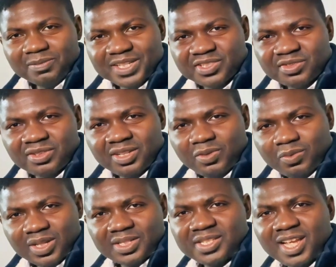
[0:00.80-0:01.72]
my
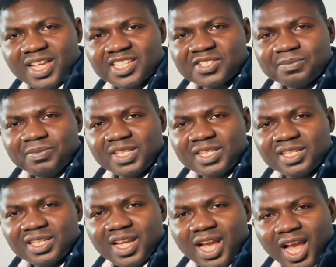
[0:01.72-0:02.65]
students once asked me,
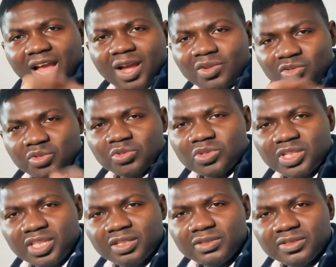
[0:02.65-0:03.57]
how do
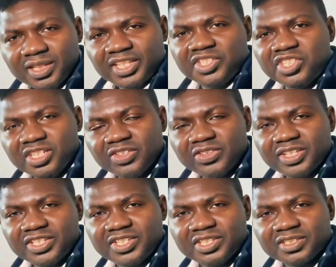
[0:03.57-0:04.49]
you kill a
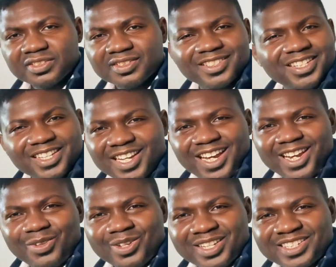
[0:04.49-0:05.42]
generation?
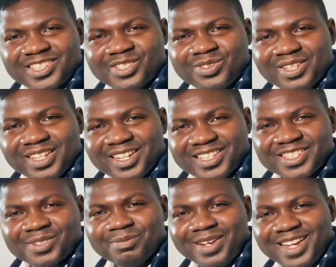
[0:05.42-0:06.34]
I look at the student
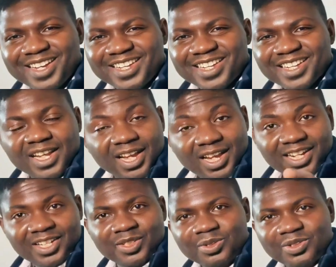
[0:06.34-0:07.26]
and smile,
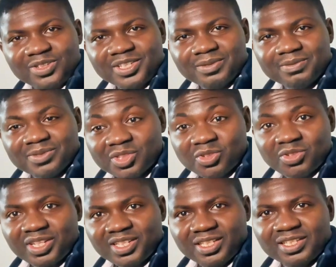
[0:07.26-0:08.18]
and I told him
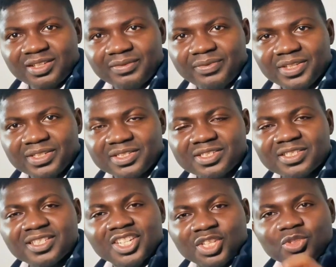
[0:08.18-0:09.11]
straight in the
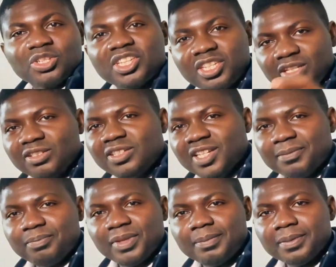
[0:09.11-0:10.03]
face, you kill
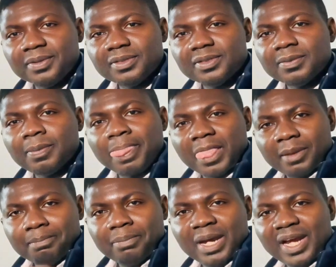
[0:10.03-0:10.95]
a people
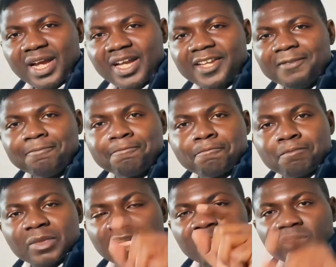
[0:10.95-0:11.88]
by
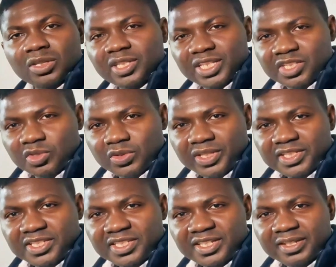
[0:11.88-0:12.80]
not
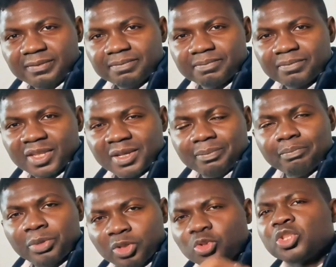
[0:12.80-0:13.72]
educating them,
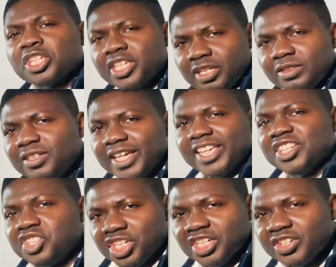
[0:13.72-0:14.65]
but you kill
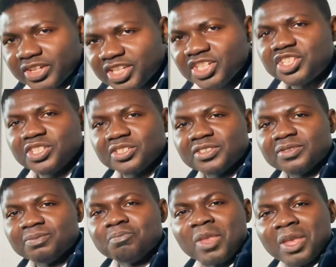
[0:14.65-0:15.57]
a generation